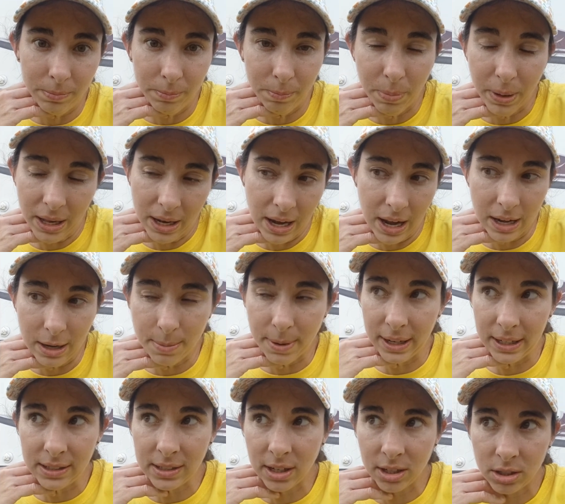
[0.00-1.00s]
been
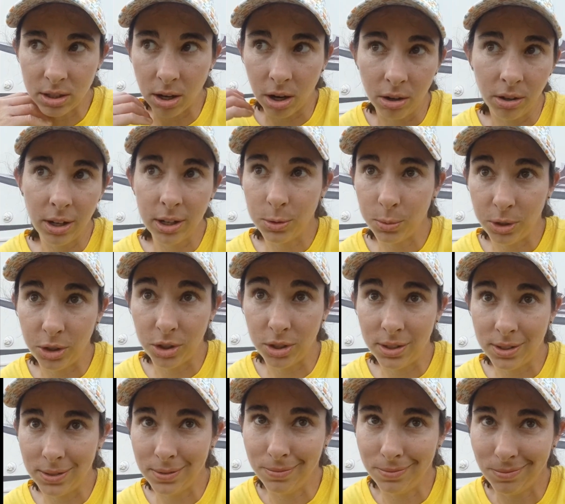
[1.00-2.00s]
anybody's concern because we
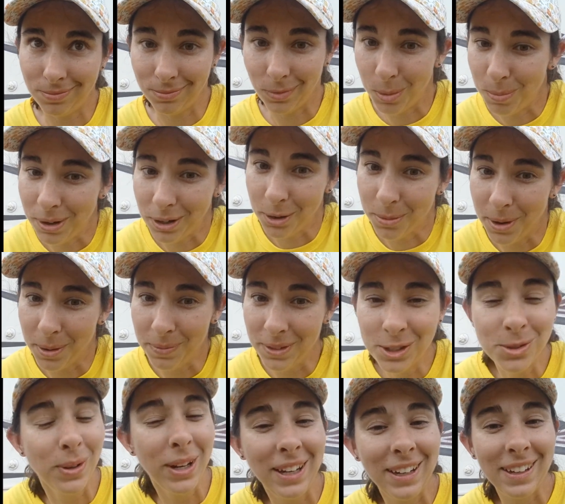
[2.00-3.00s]
just we pick them up
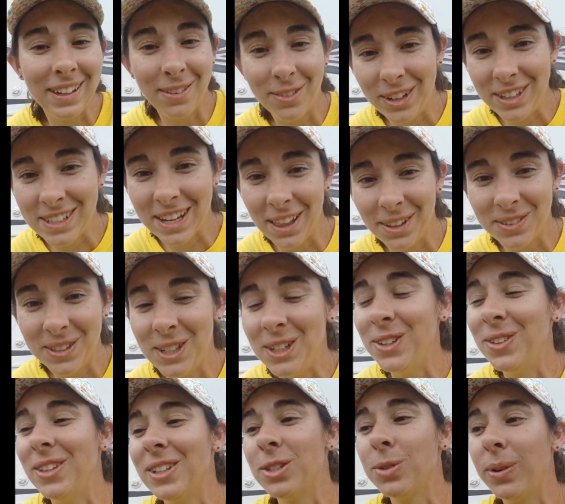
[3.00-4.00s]
this week and we sell them to
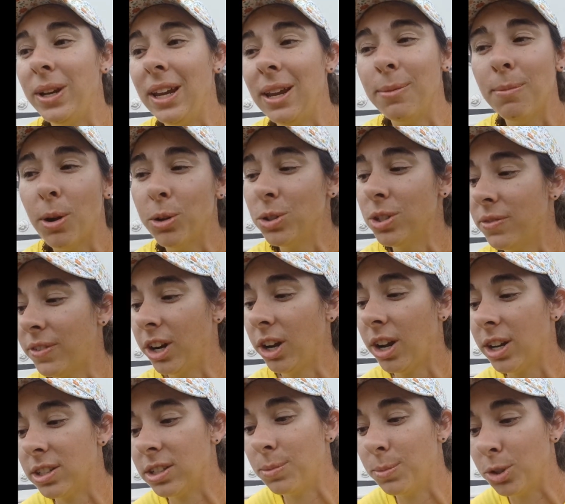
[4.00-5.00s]
you this week. And most of our
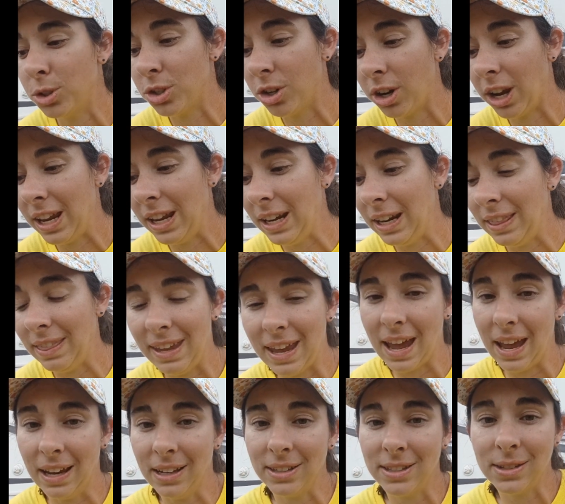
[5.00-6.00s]
customers are eating the
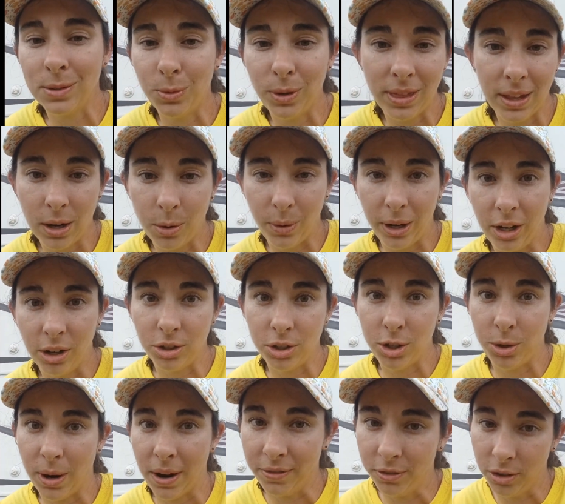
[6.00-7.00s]
eggs within a week or
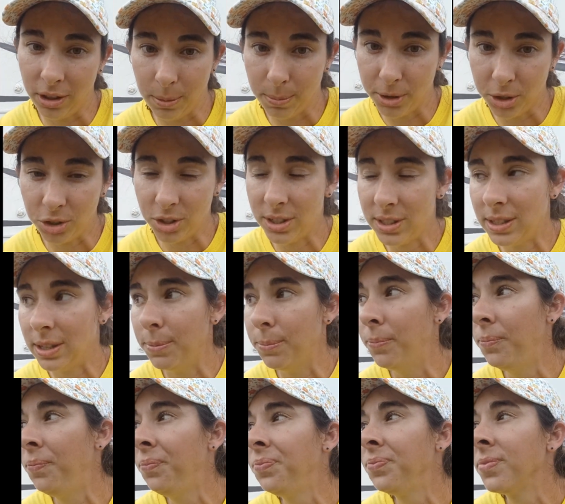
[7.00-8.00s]
two after they purchase them.
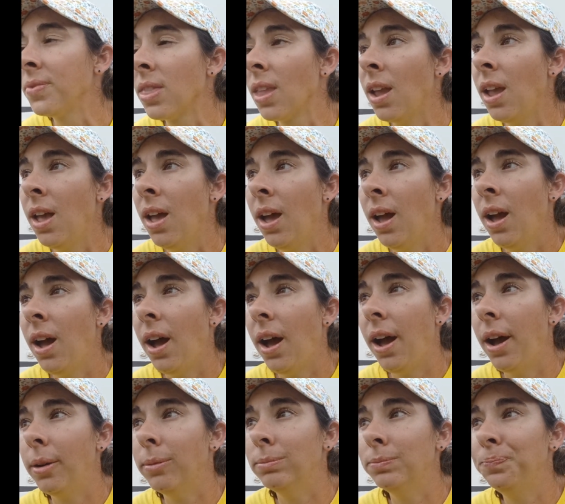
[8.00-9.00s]

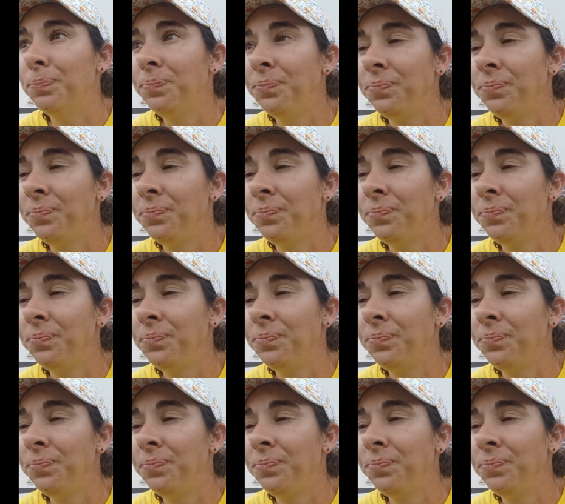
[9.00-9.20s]
Um,